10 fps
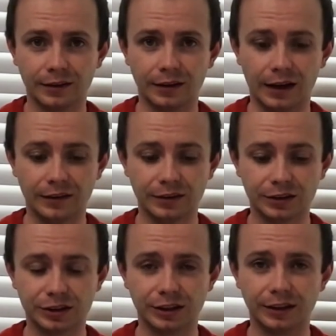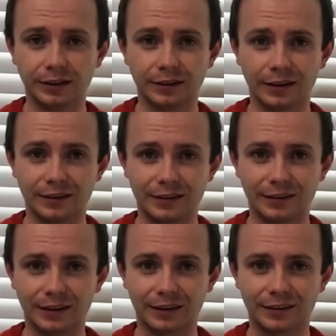the
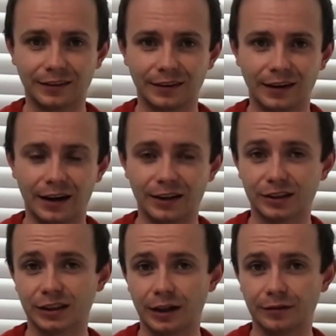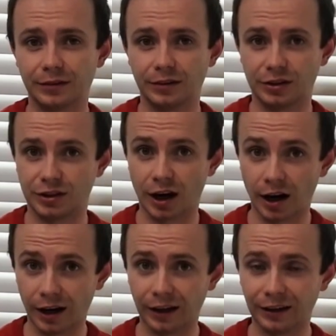SSG96 Airsoft
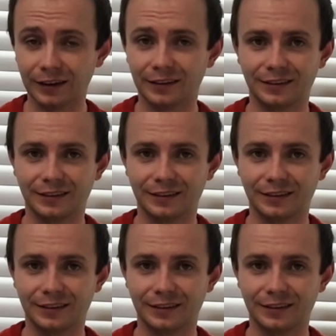toy